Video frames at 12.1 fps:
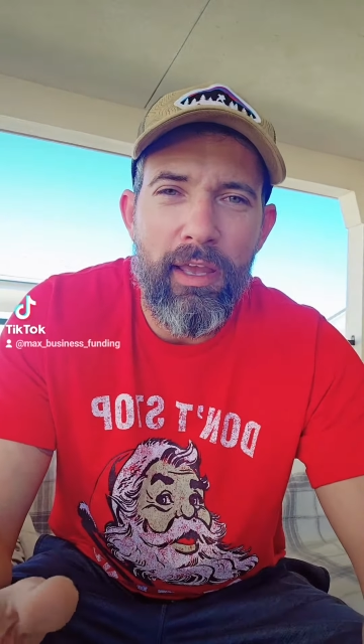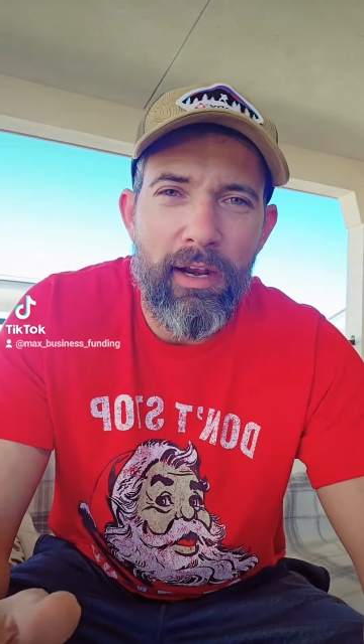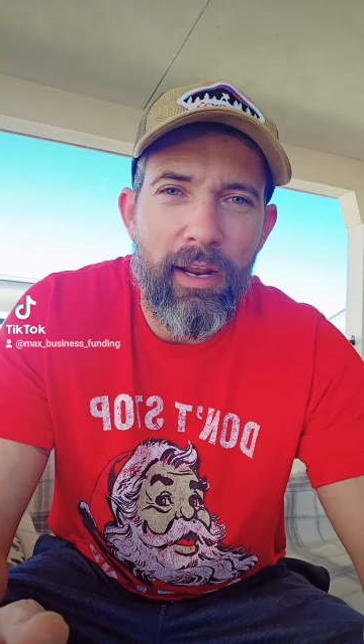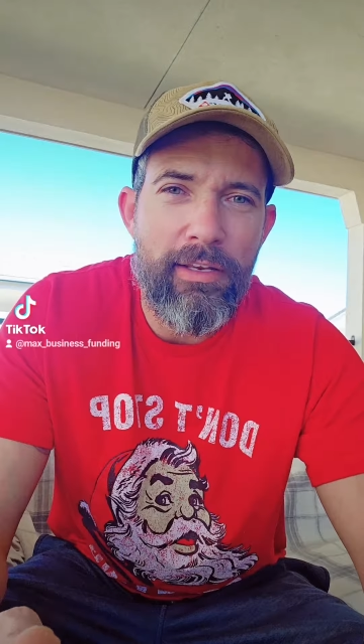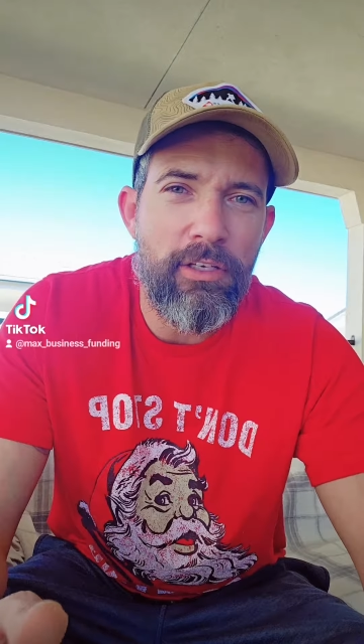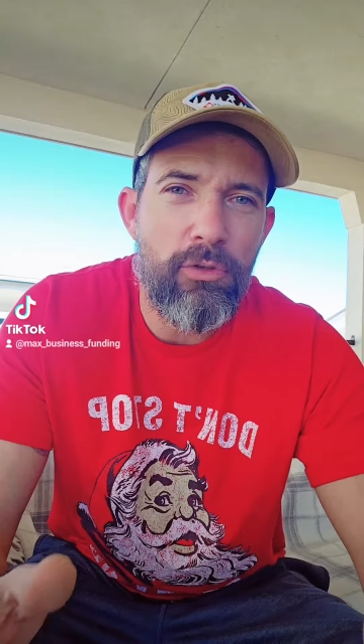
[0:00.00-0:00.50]

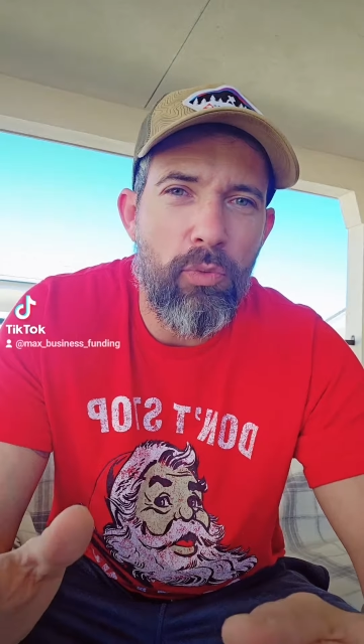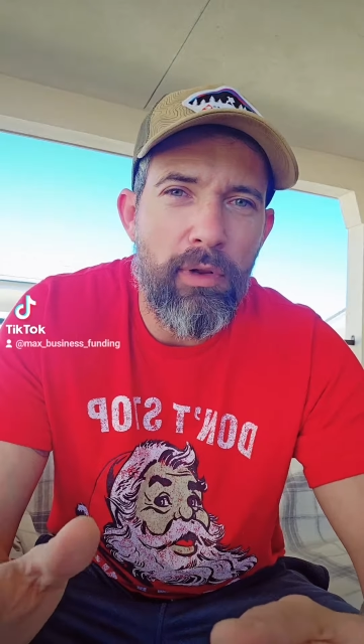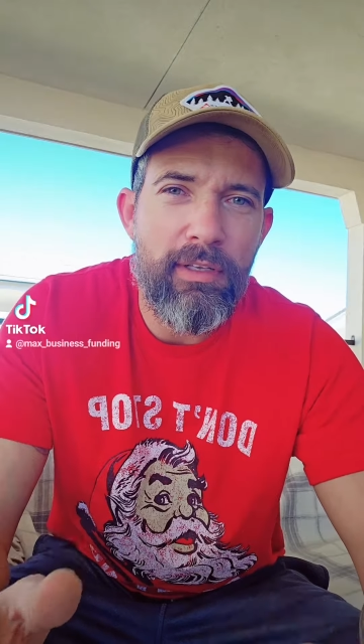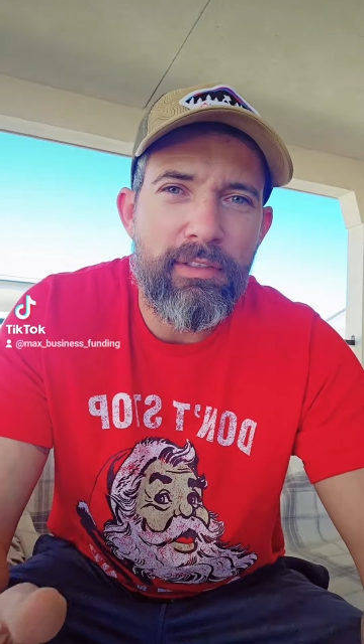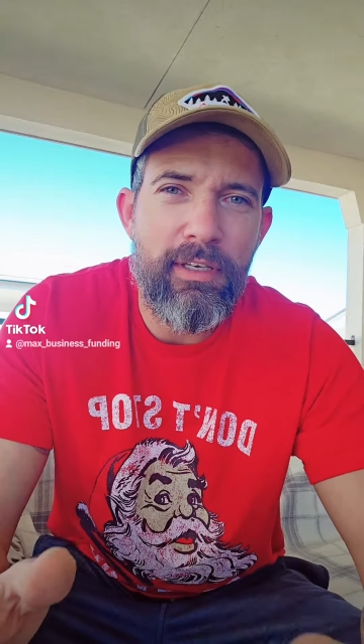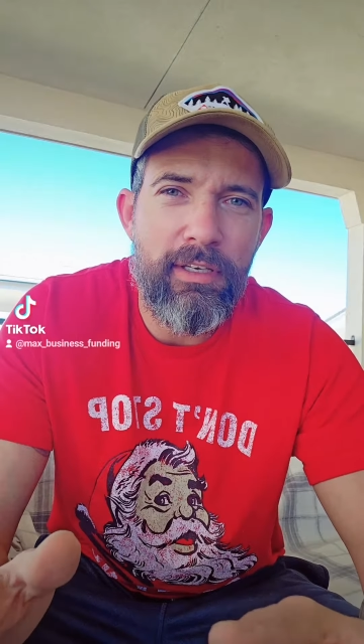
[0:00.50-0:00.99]
and I just
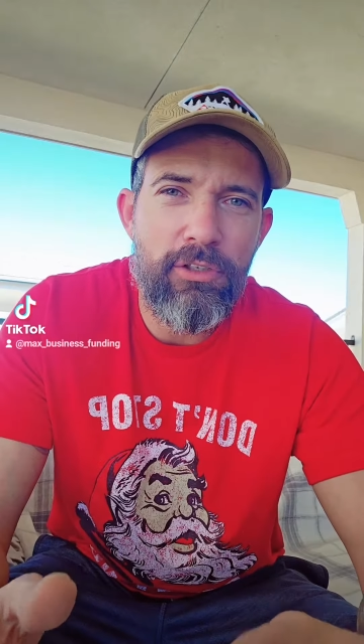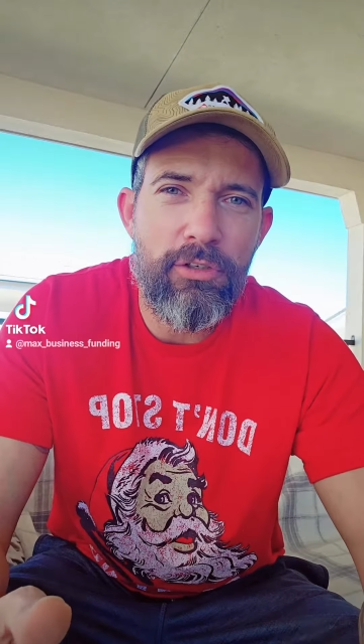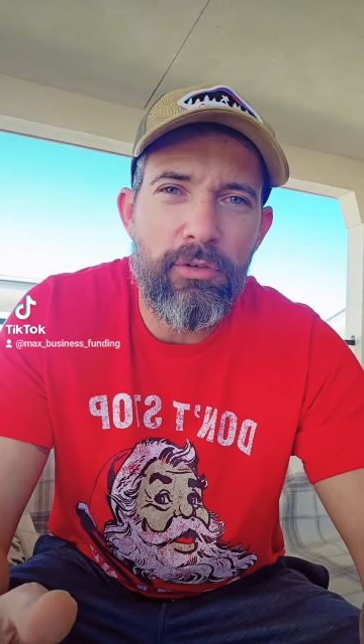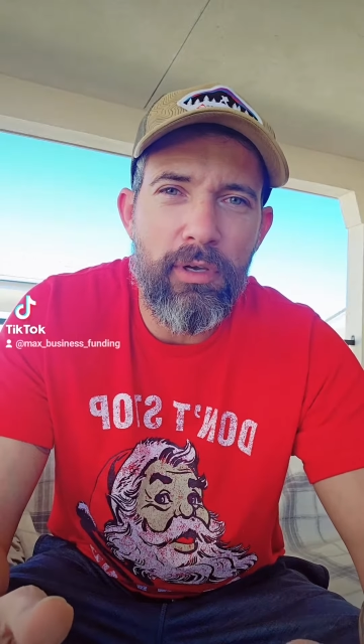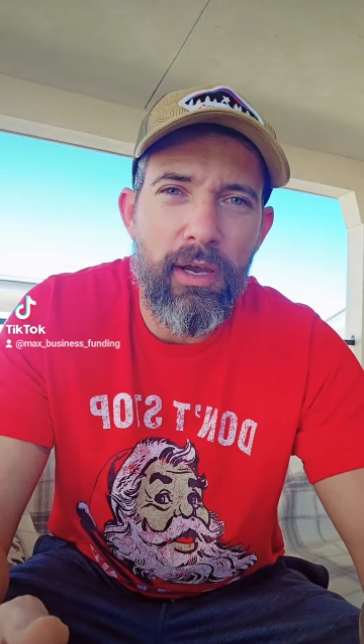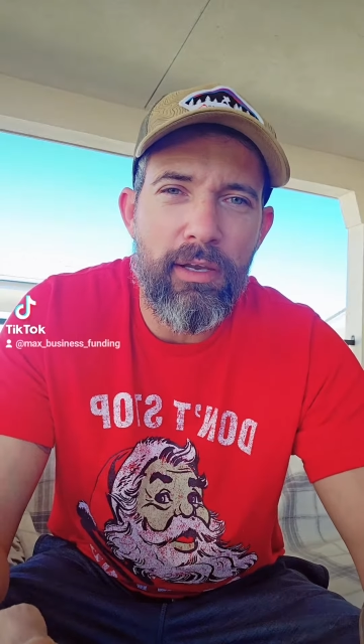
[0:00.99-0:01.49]
want to
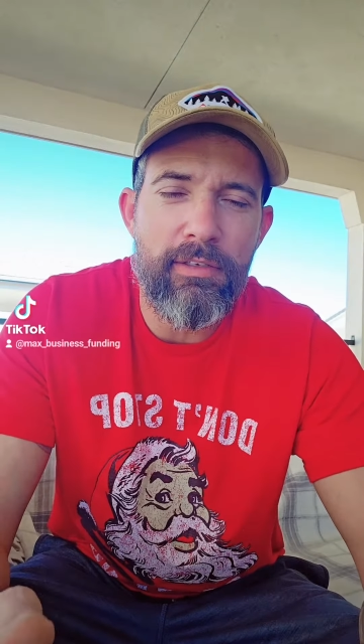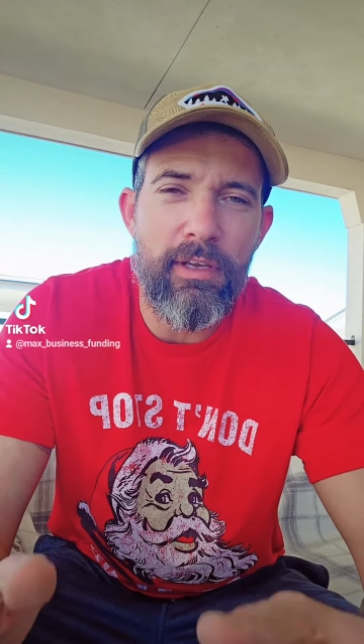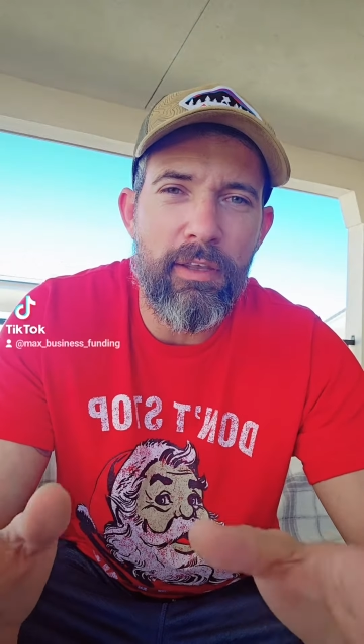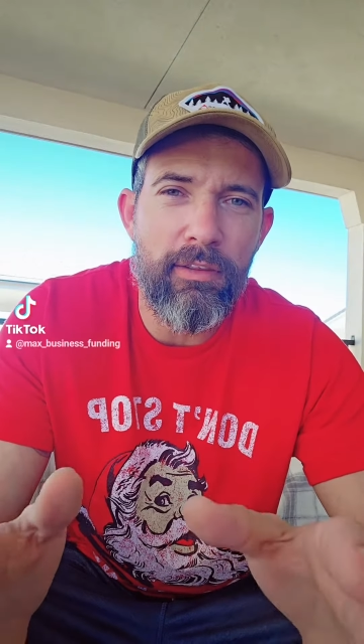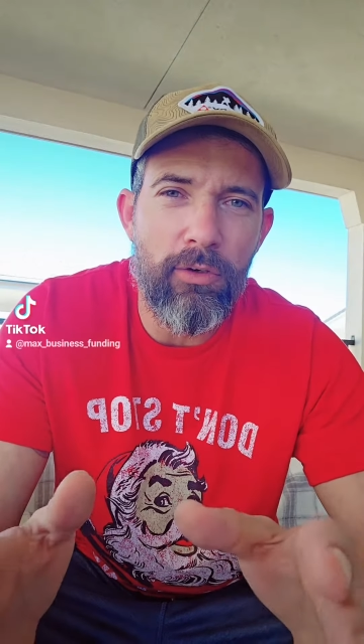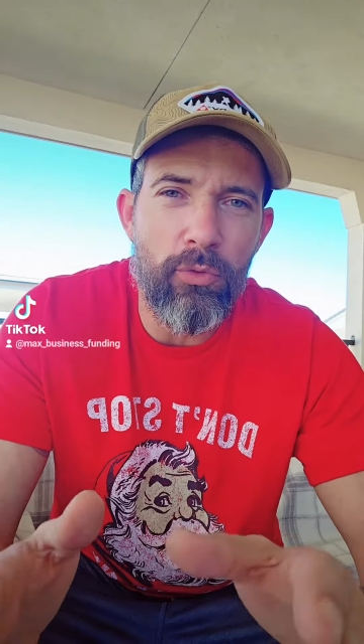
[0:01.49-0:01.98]
teach you guys
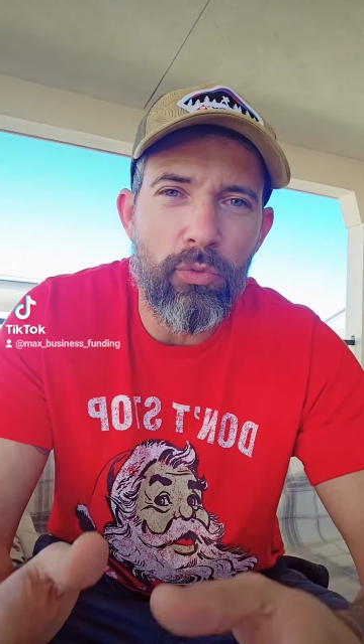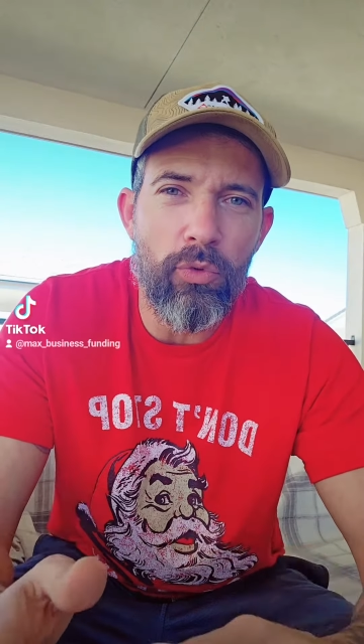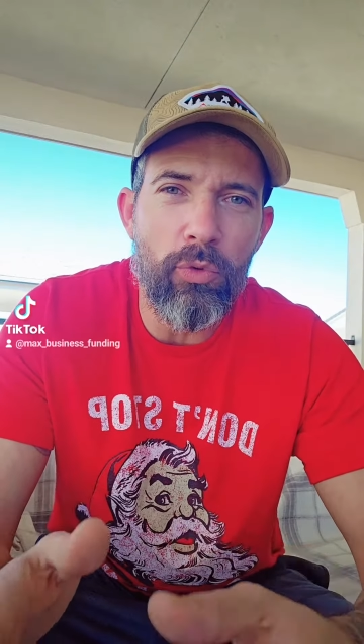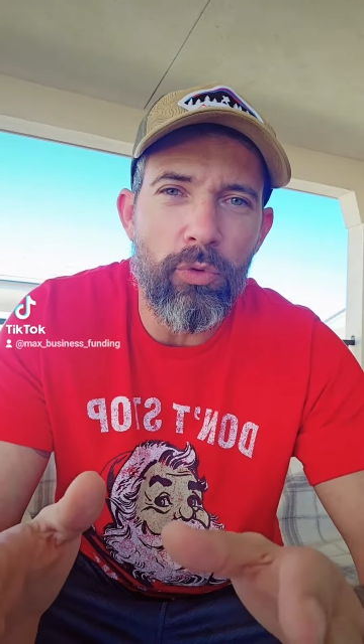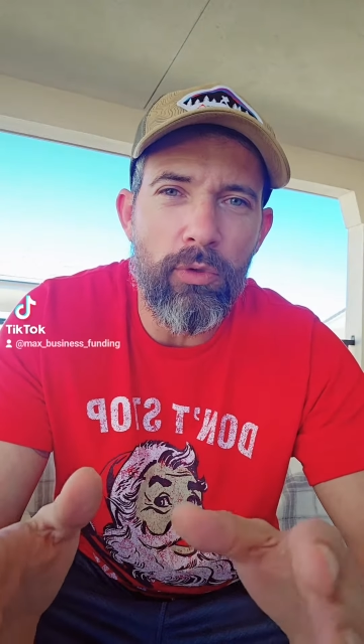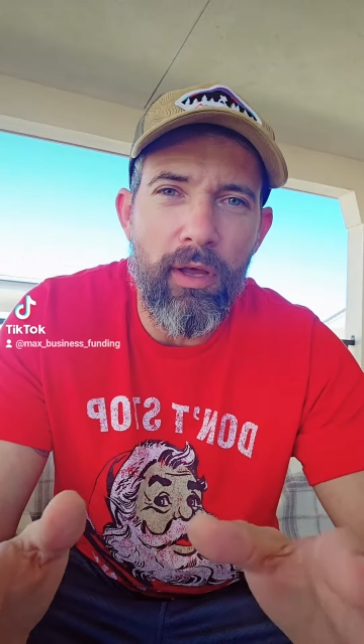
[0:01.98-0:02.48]
the
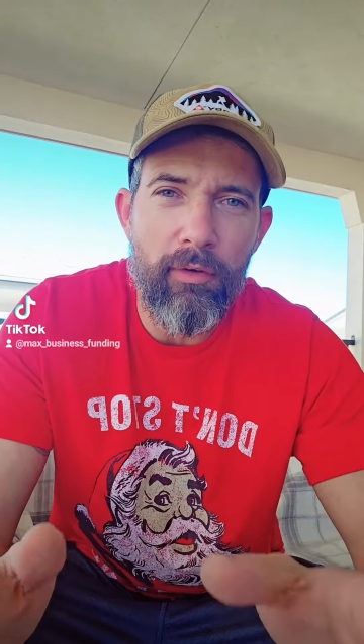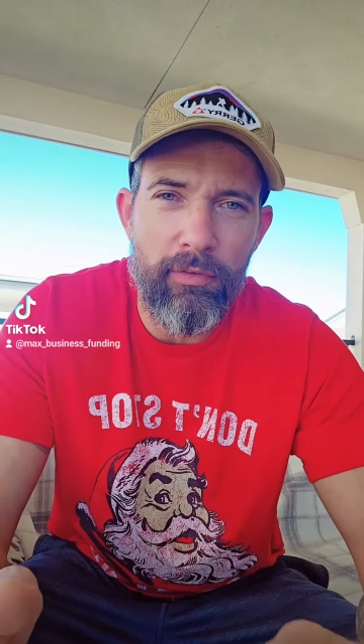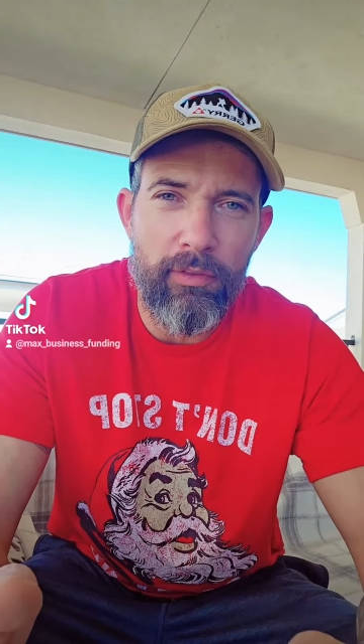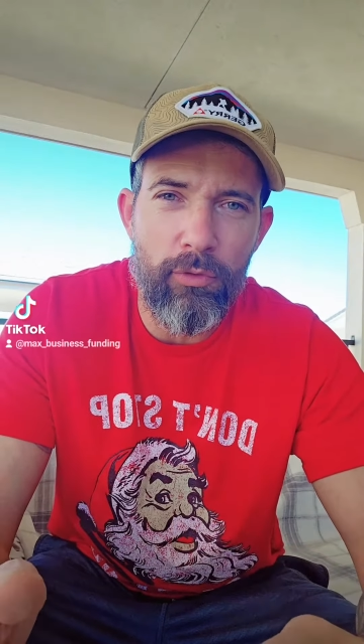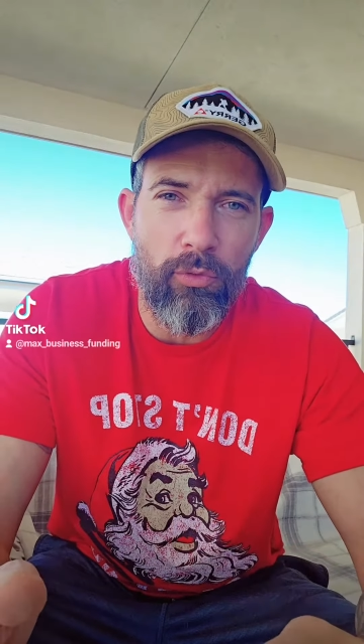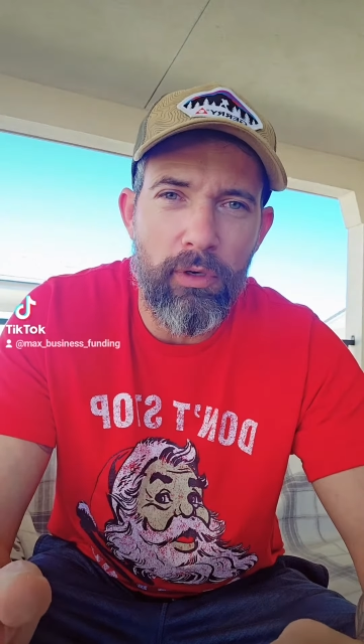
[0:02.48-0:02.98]
rule of
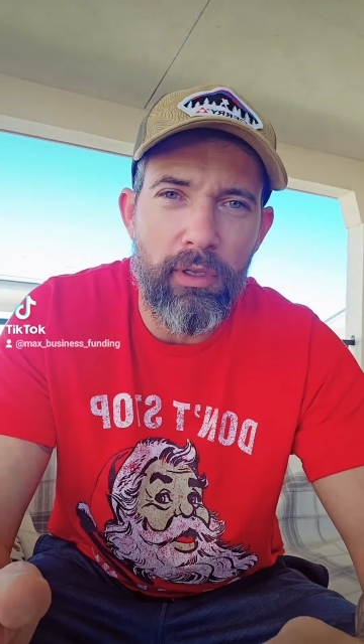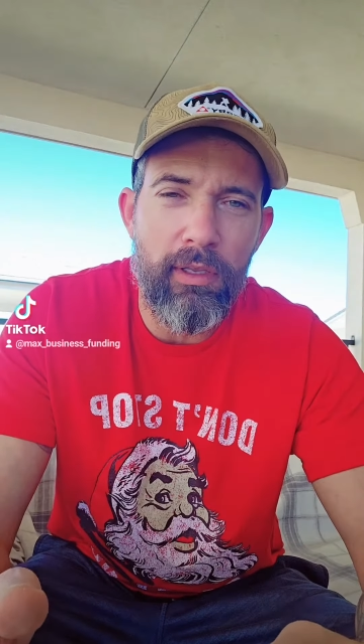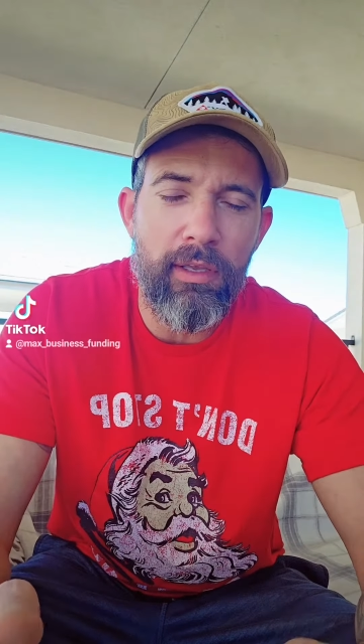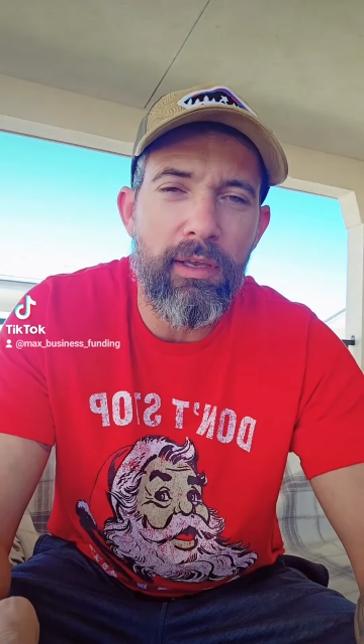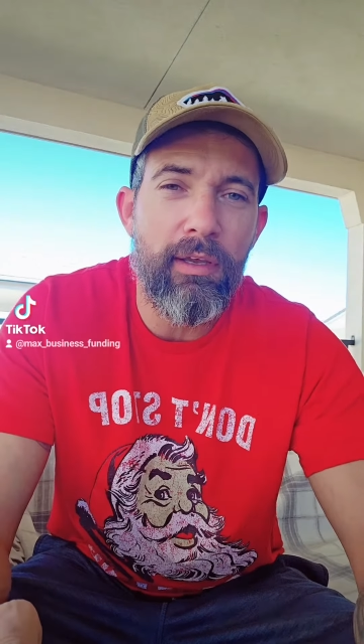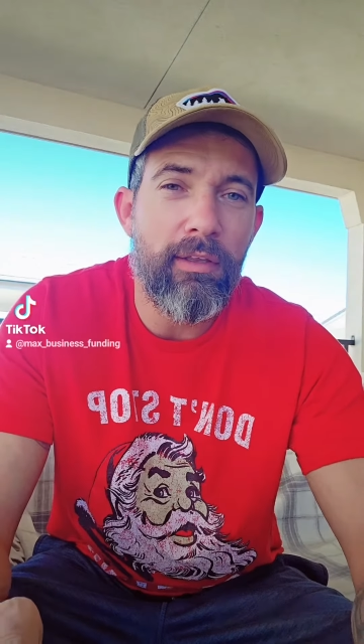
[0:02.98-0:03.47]
three.